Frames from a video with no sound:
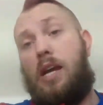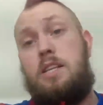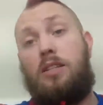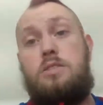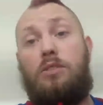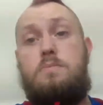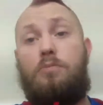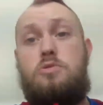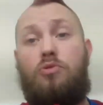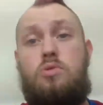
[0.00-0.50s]

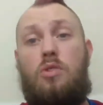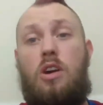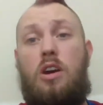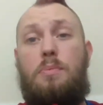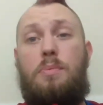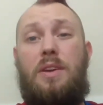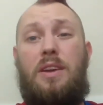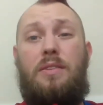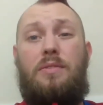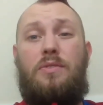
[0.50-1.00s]
And
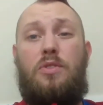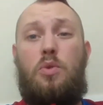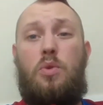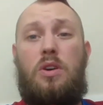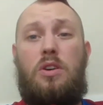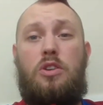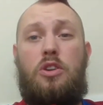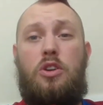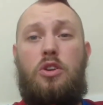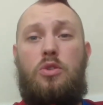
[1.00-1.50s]
subscribe if
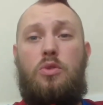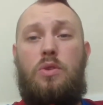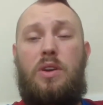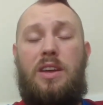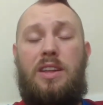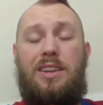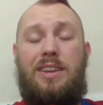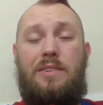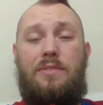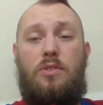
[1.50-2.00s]
you are new
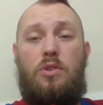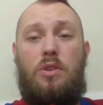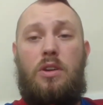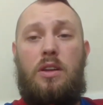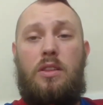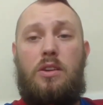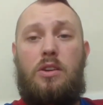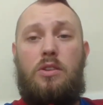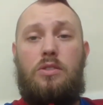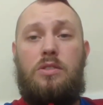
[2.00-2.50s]
and if you
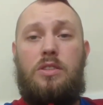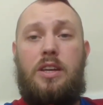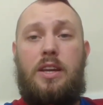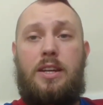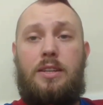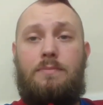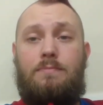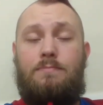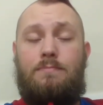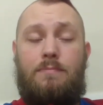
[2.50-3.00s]
like the
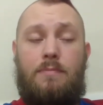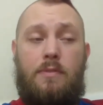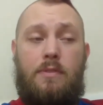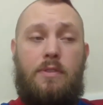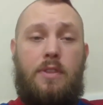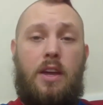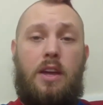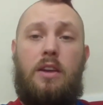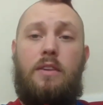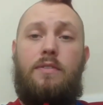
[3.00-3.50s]
content.
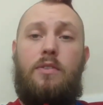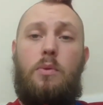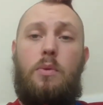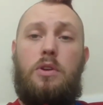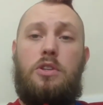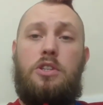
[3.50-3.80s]
Thank you for